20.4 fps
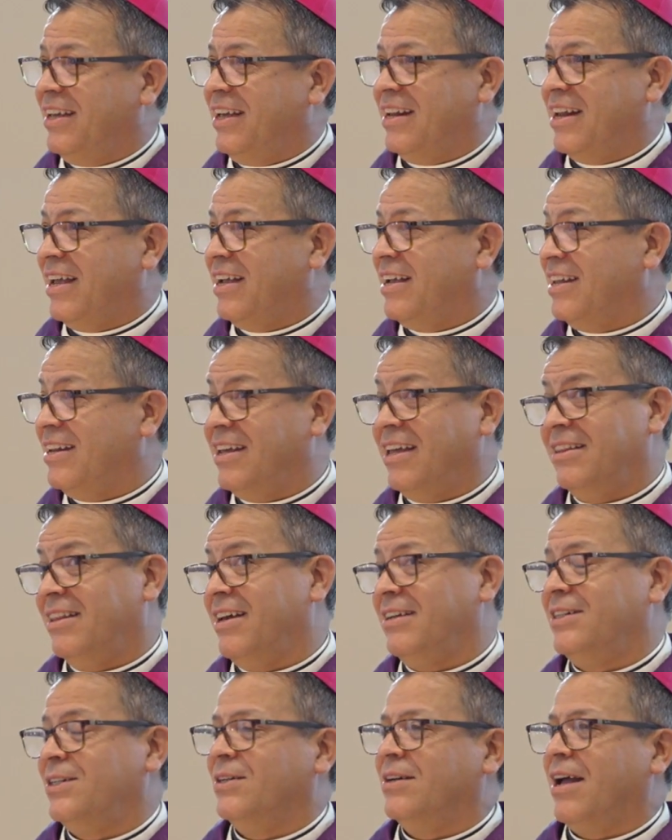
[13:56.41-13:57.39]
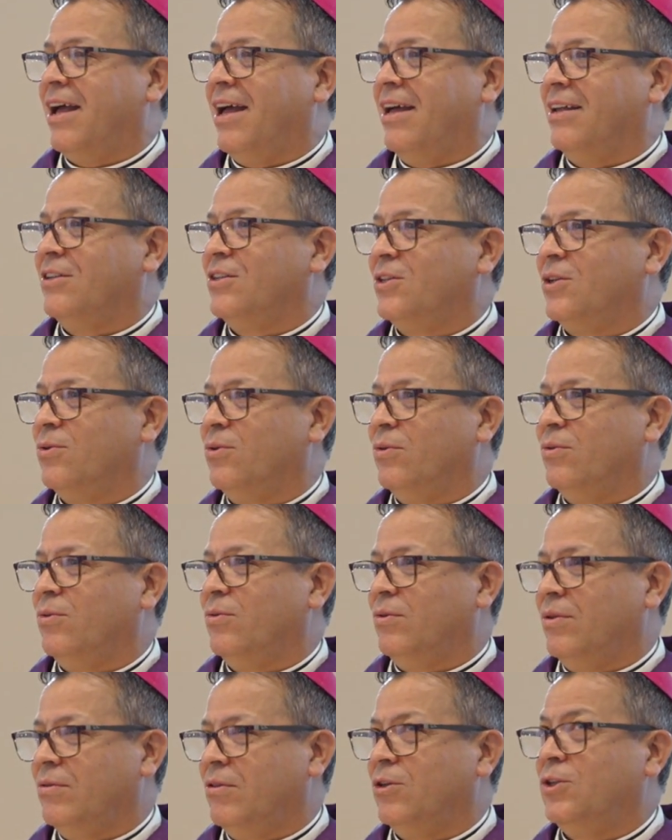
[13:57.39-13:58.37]
and I cannot lie to God.
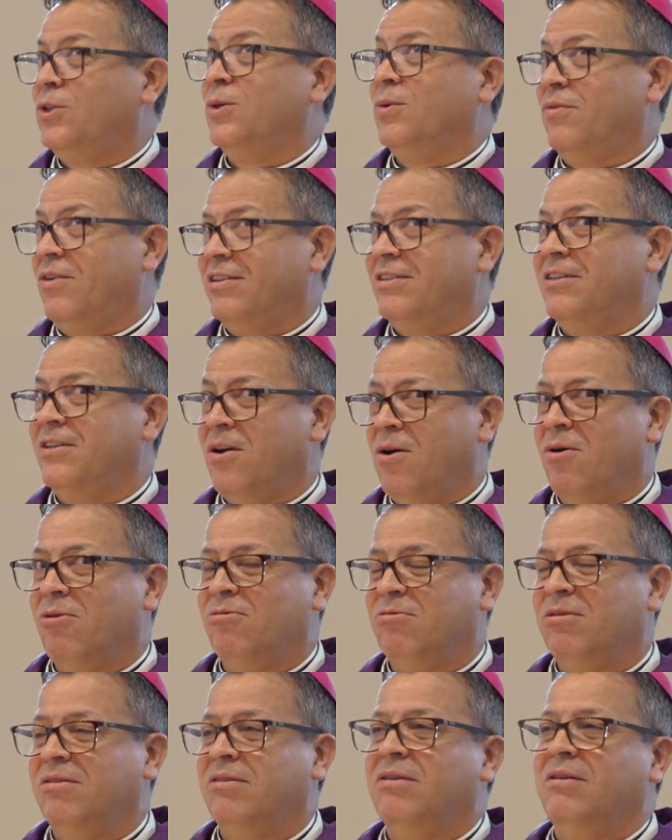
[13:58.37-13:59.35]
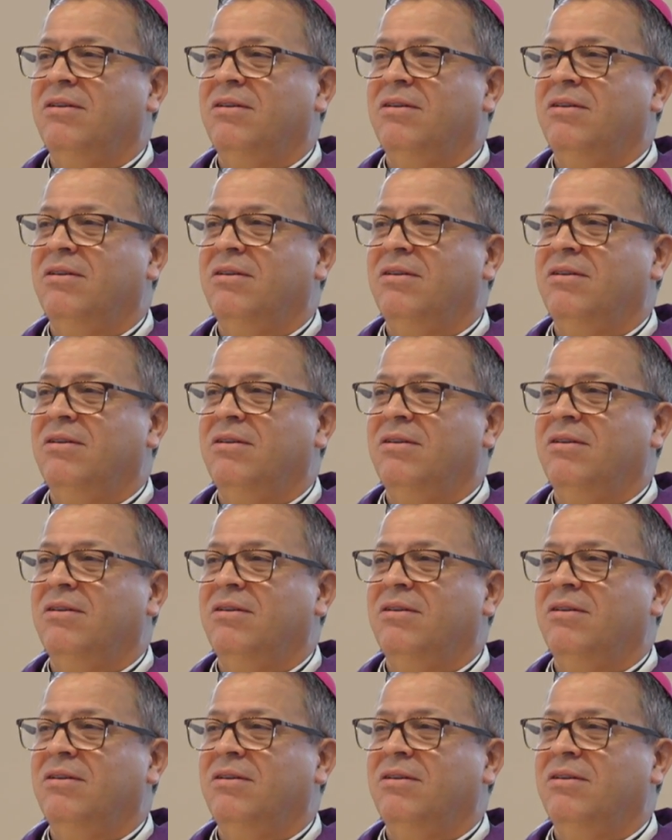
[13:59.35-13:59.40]
So the two of us know.